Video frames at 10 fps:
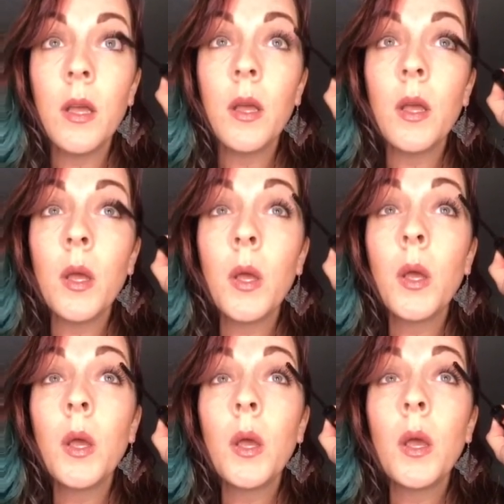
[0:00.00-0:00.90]

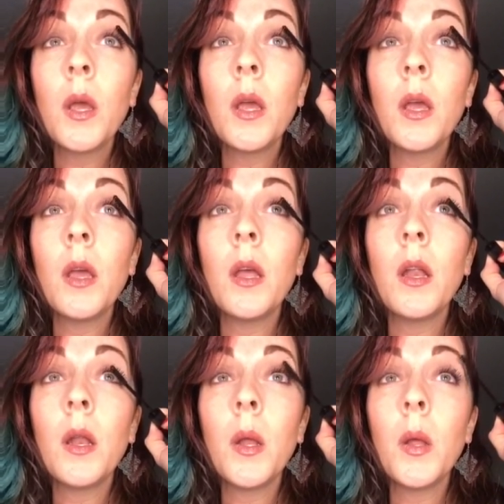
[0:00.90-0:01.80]

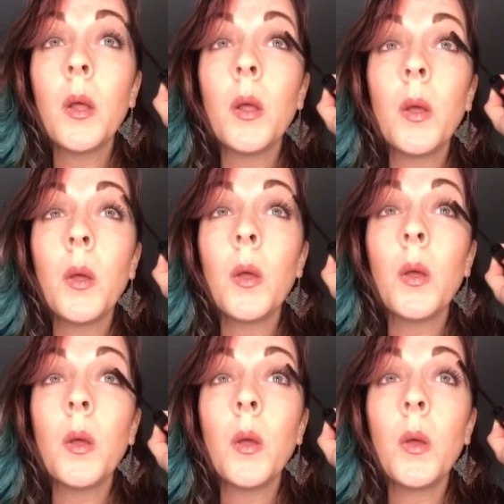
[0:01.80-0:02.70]

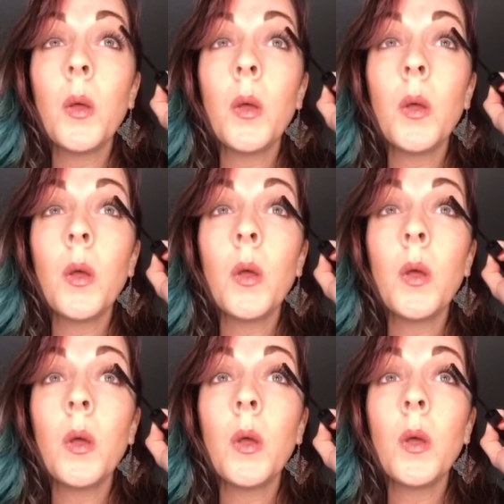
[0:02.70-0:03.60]

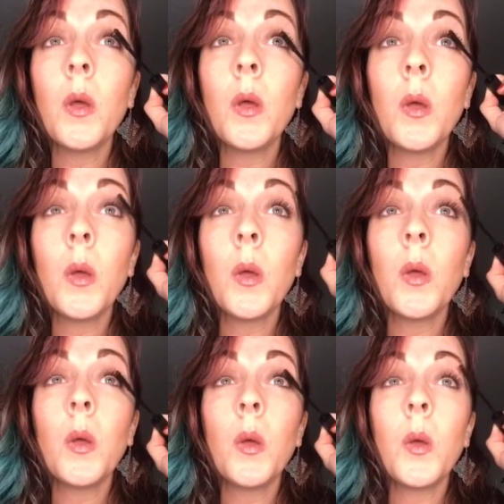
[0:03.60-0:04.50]

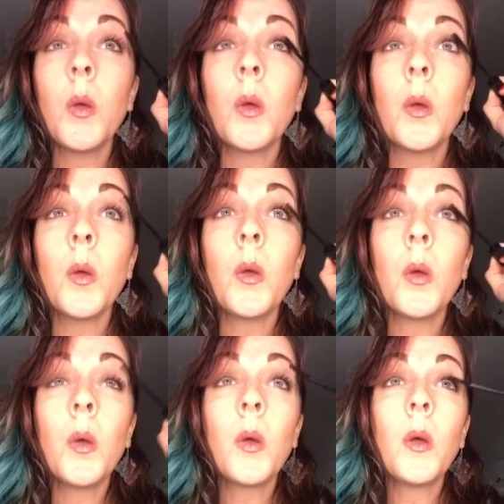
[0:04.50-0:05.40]

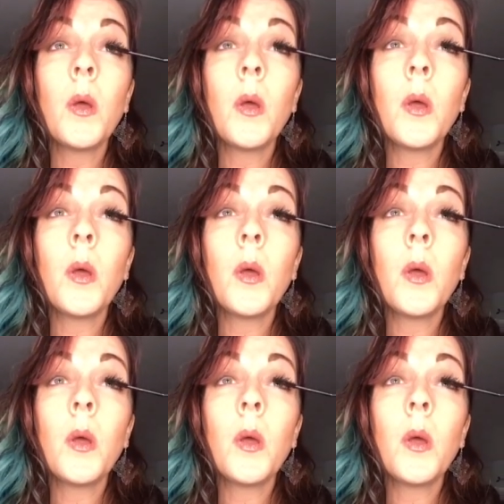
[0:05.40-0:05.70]
Nothing is said.